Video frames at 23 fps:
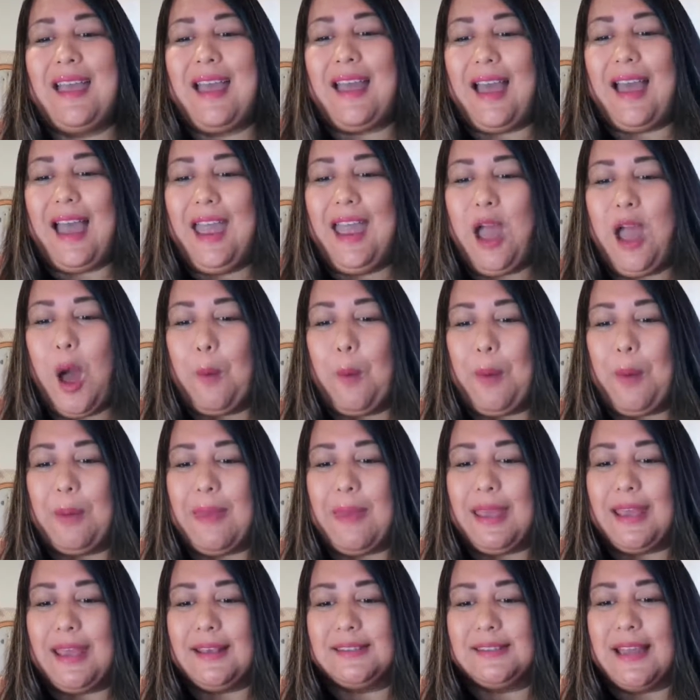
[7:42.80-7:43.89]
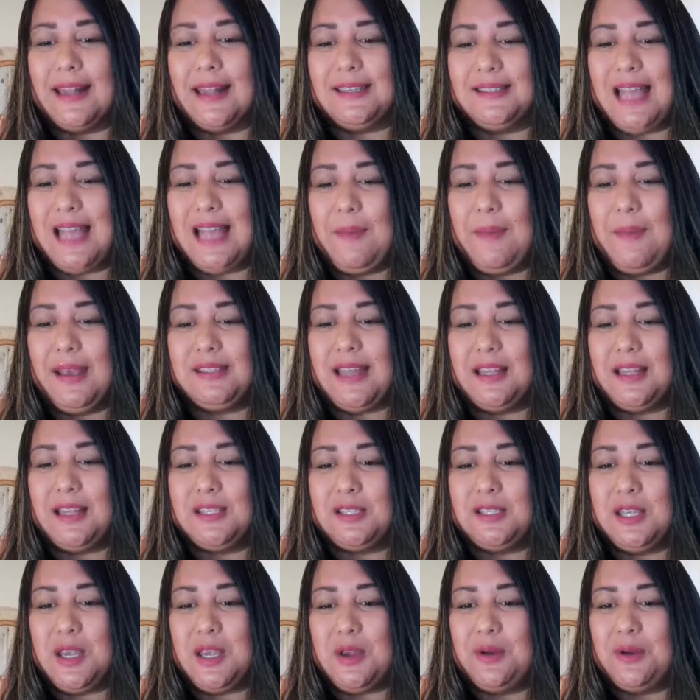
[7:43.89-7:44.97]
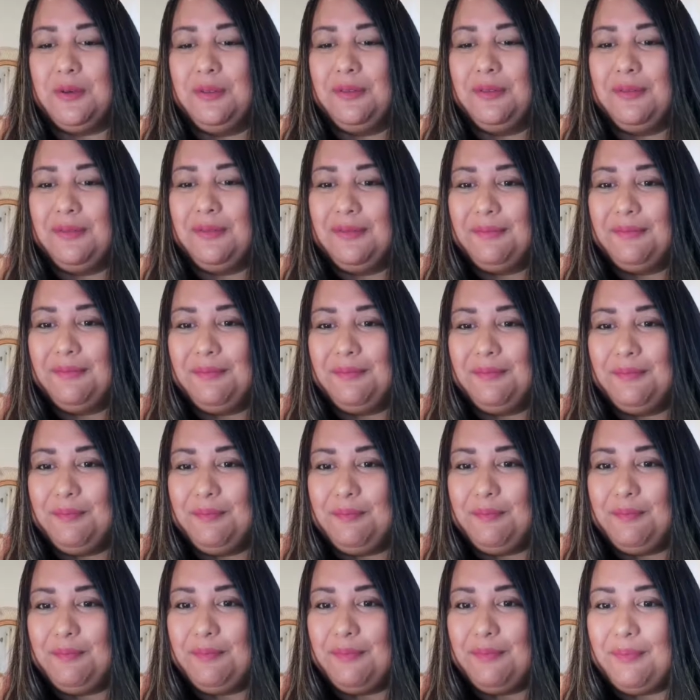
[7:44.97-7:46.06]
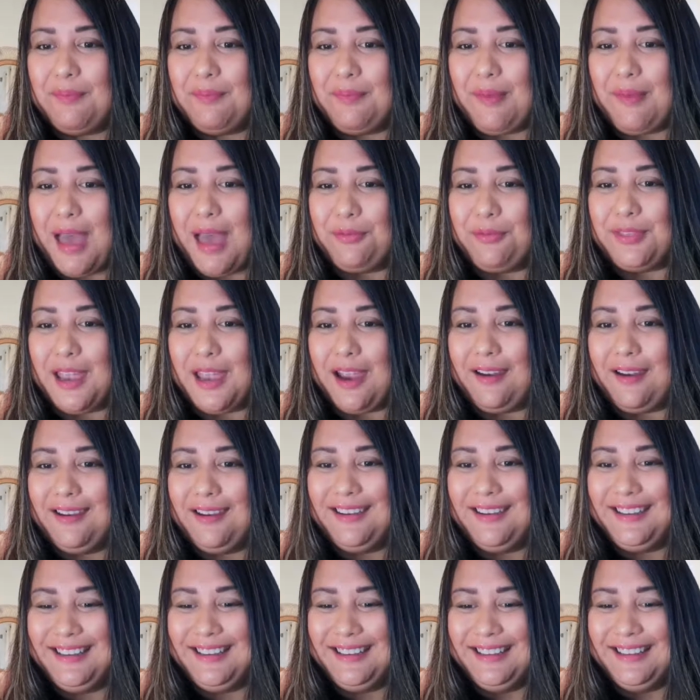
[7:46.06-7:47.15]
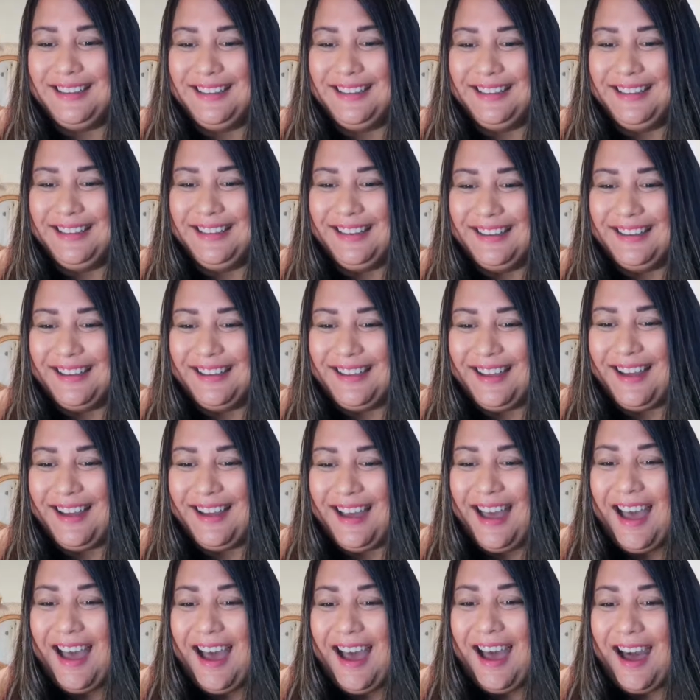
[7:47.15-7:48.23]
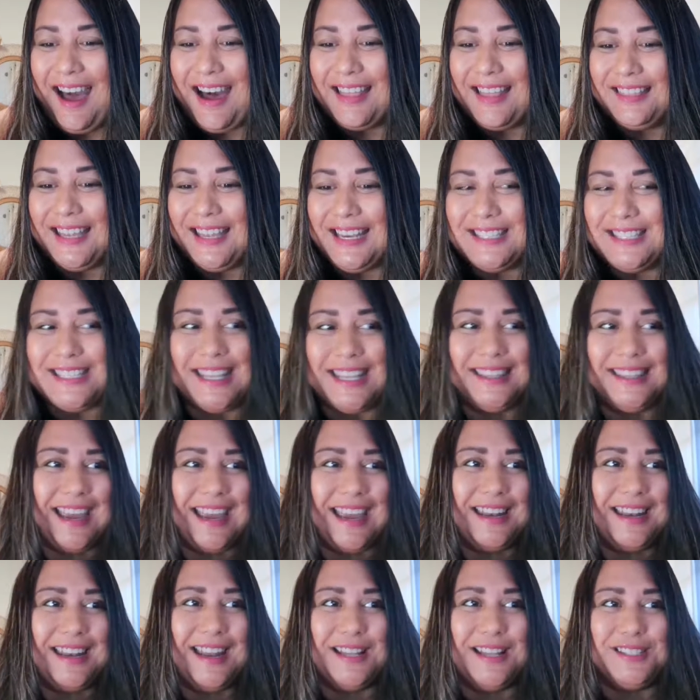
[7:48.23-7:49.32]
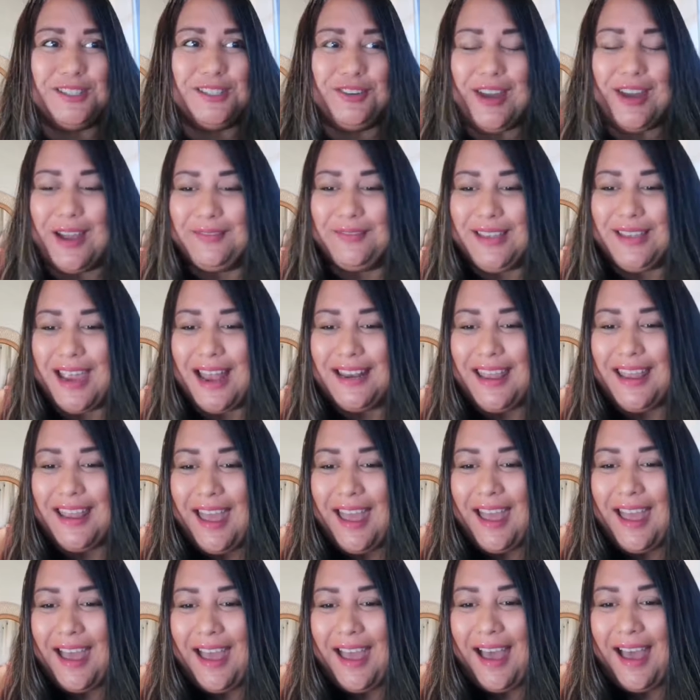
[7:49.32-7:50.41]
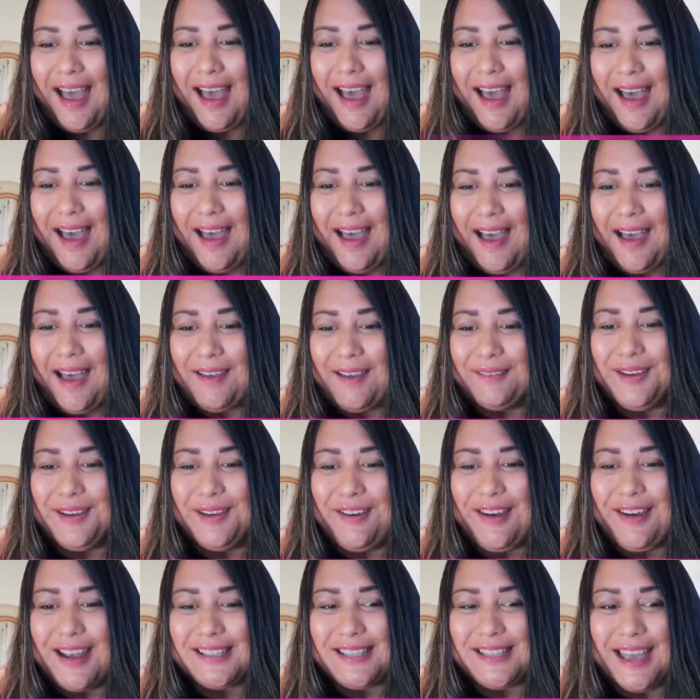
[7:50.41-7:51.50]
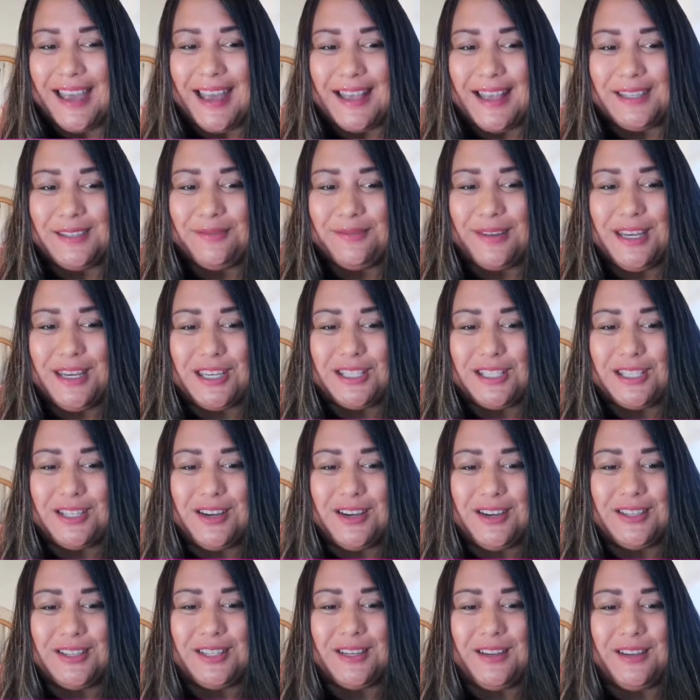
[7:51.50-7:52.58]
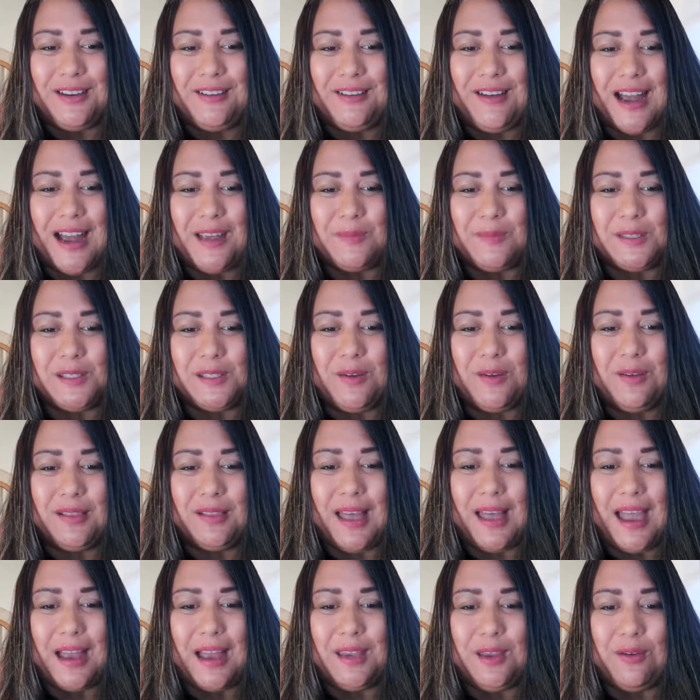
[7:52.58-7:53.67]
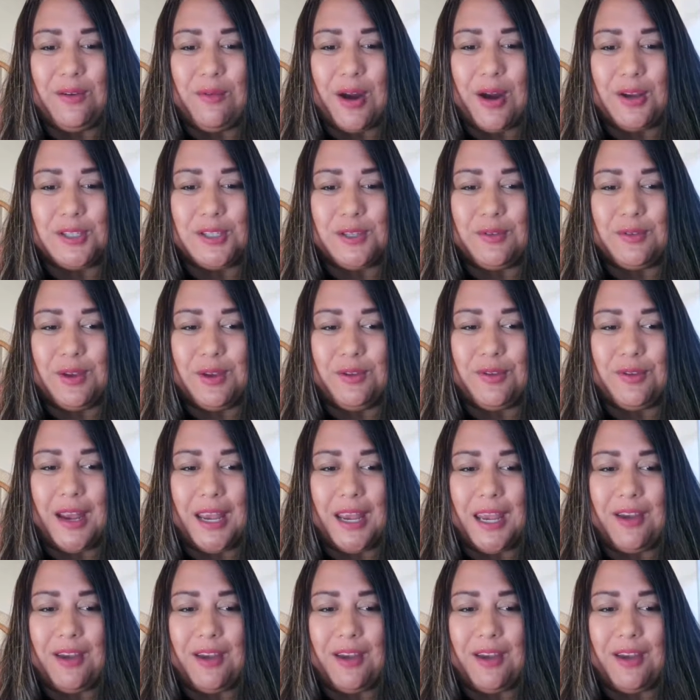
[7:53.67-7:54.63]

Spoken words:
I hope I'm making sense. Does that make sense to you out there on LinkedIn land and Instagram land? Laura says, we sure do. I'm so glad you are doing great here